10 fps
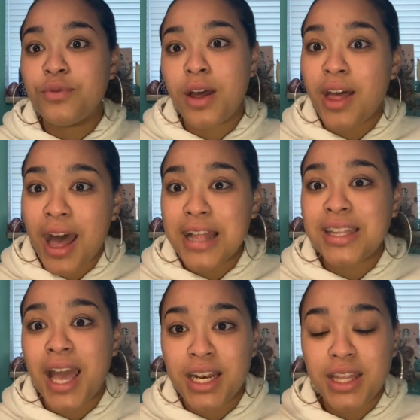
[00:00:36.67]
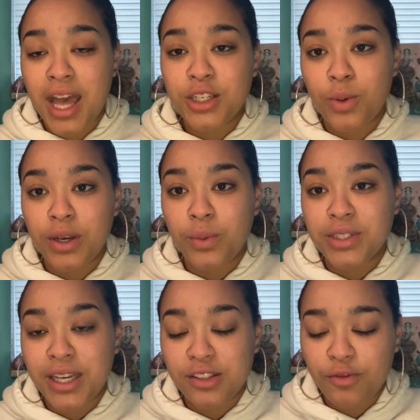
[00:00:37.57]
at the end of the 21
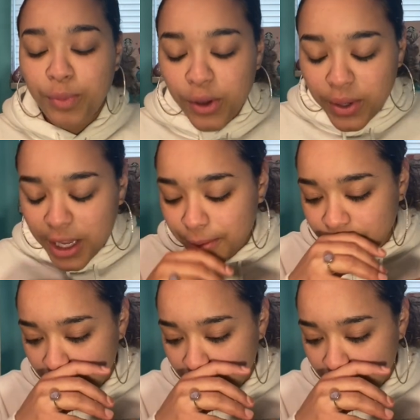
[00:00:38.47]
days of beauty.